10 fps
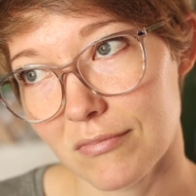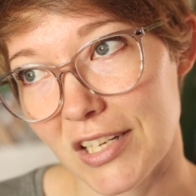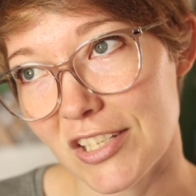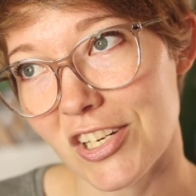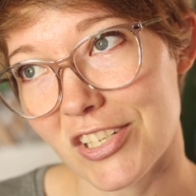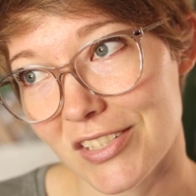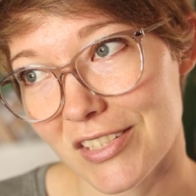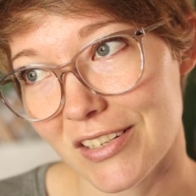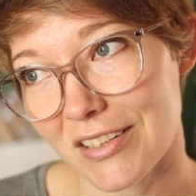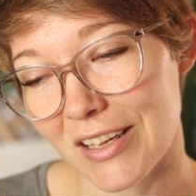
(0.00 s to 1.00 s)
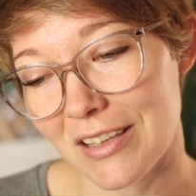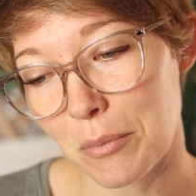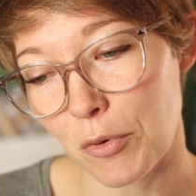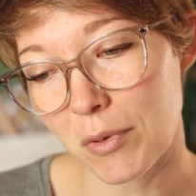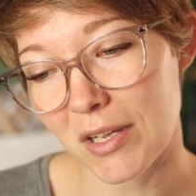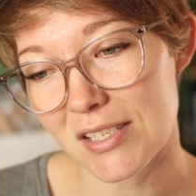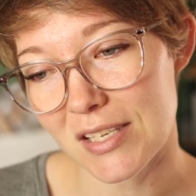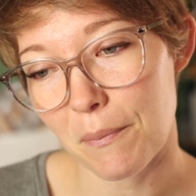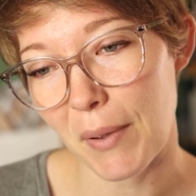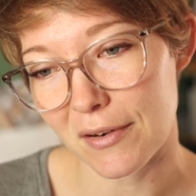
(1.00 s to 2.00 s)
it just, like, the moment I
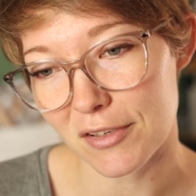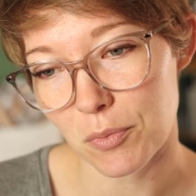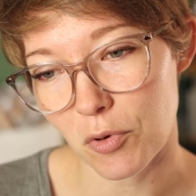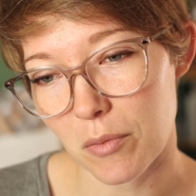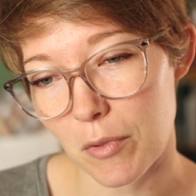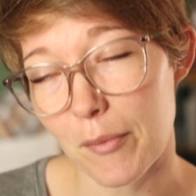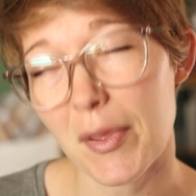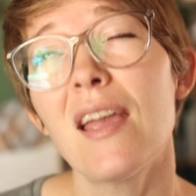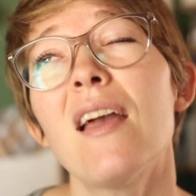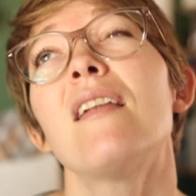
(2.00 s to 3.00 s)
see a pattern support email, I'm like,